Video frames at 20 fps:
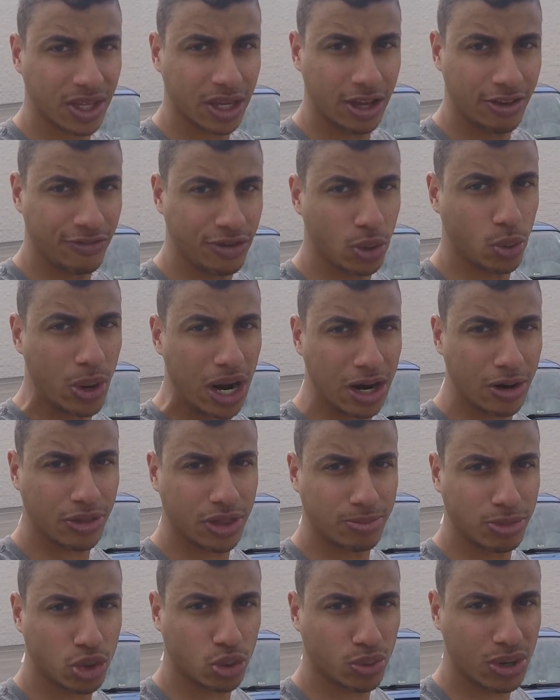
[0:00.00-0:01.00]
If you wire
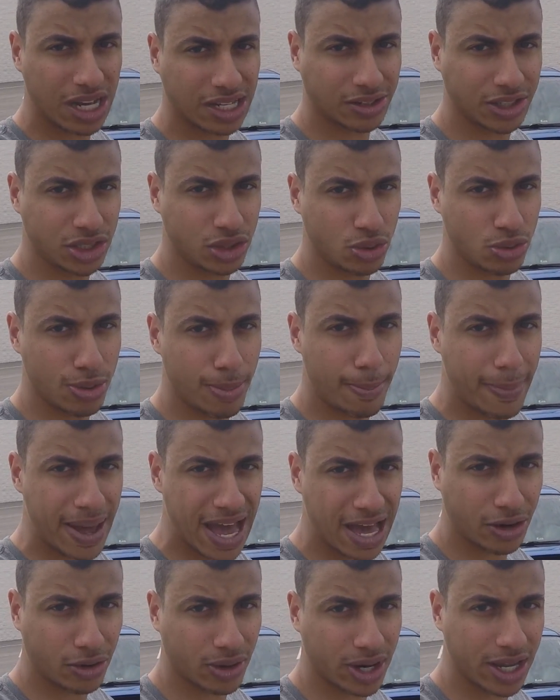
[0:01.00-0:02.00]
them directly to the
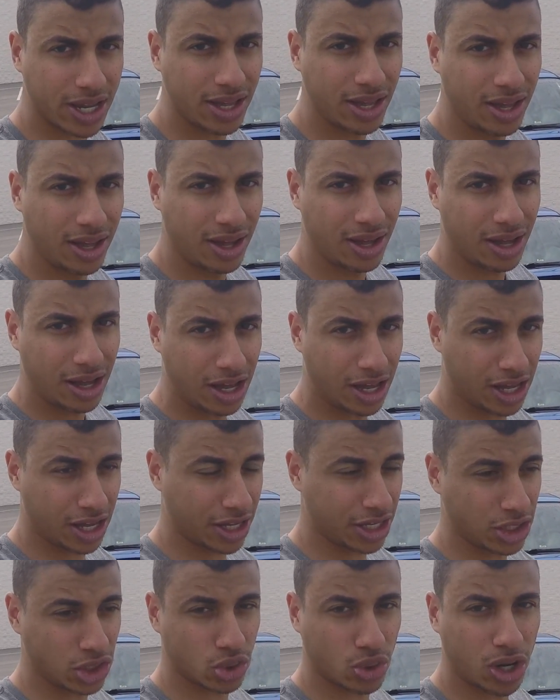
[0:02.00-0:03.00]
battery
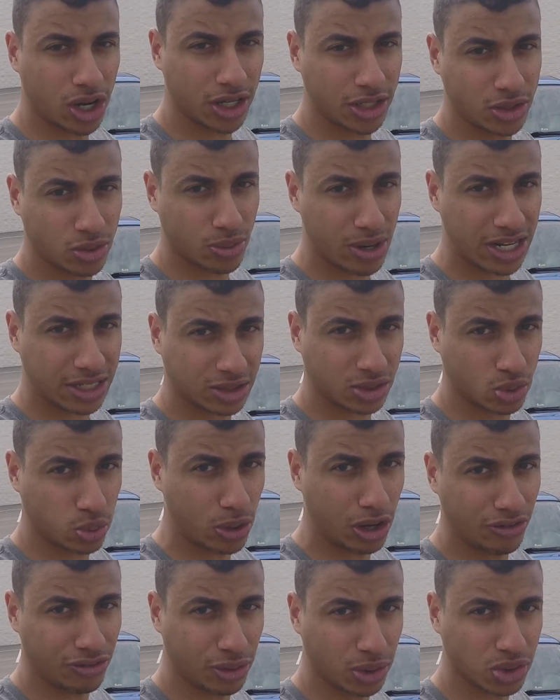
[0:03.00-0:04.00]
and draw a direct
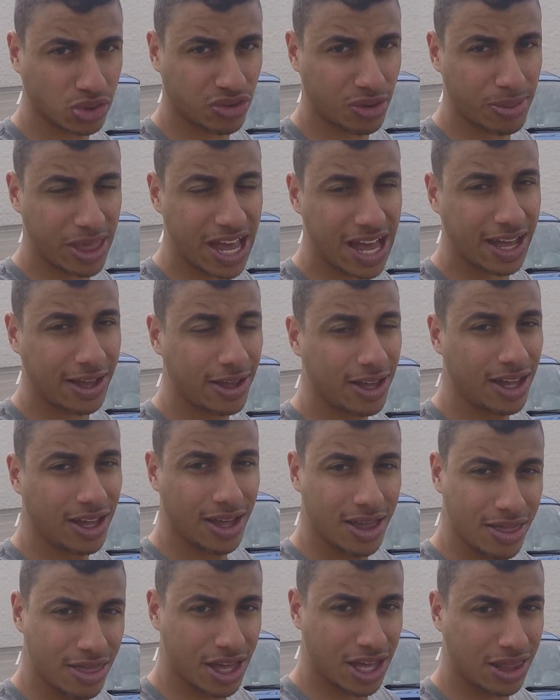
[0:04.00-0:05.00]
12 volts from that,
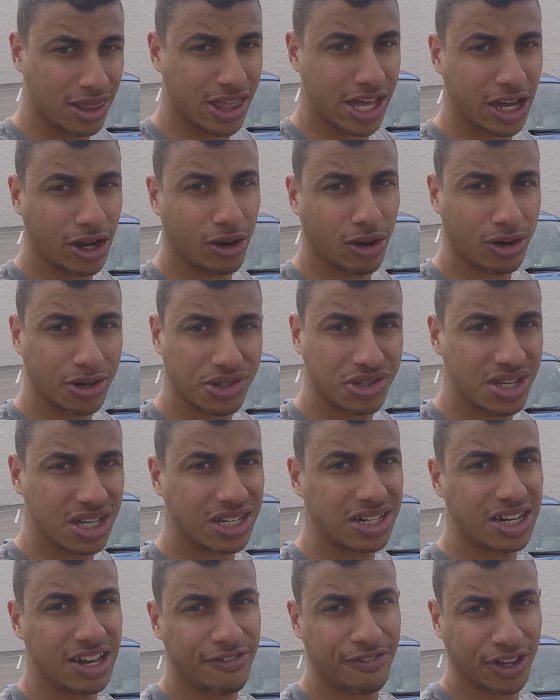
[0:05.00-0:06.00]
then they are
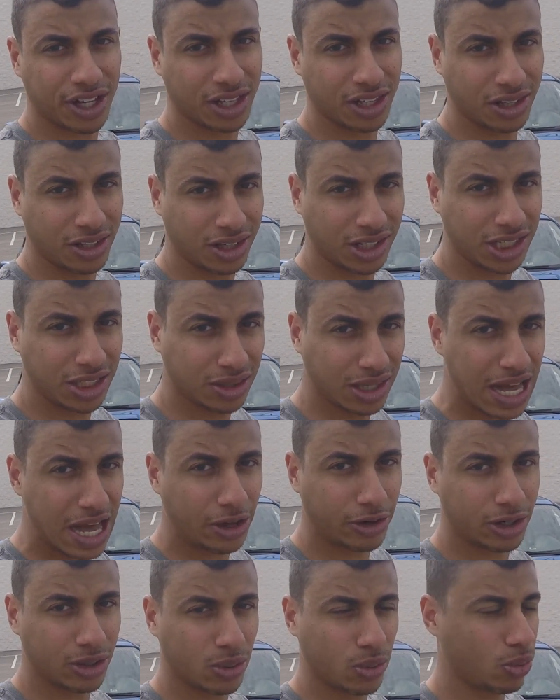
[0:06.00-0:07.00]
significantly
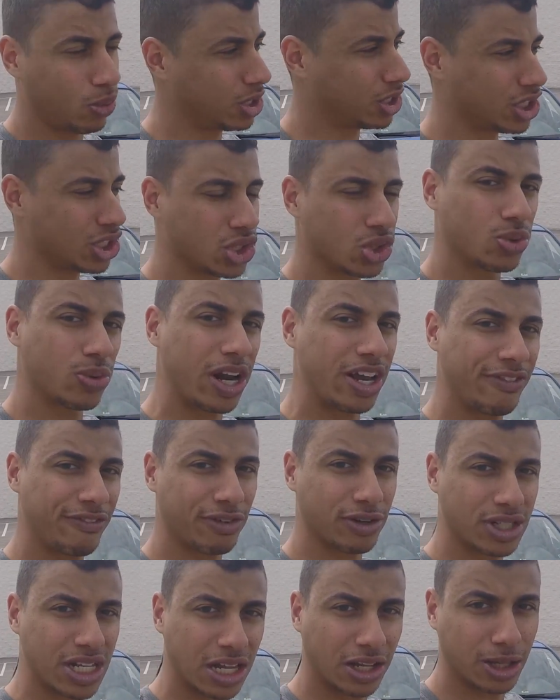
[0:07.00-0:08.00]
louder, which is great
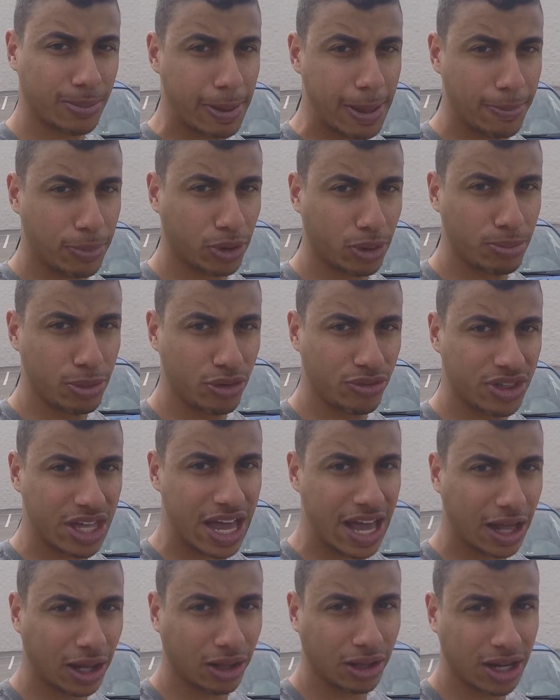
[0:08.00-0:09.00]
for telling people to move the
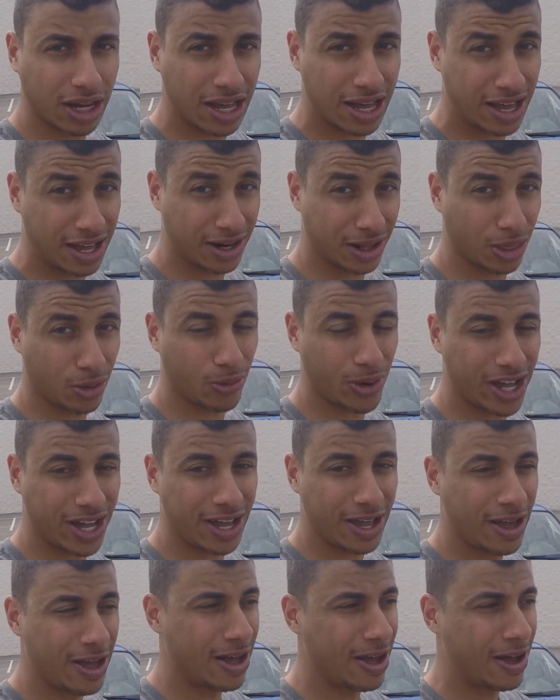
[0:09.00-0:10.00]
Hella out of the way.